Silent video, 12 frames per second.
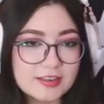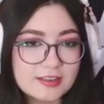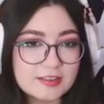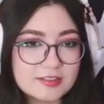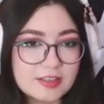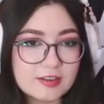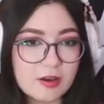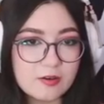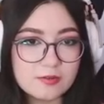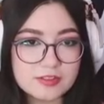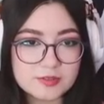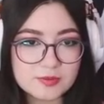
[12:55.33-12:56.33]
Because like,
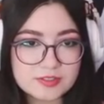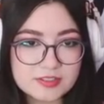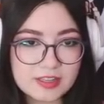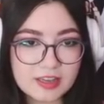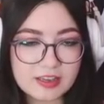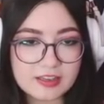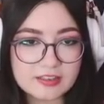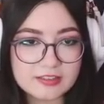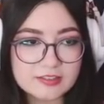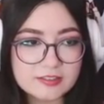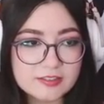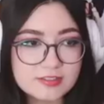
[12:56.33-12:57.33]
oh, this one's
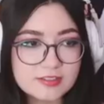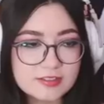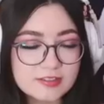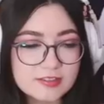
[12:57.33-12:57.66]
nice.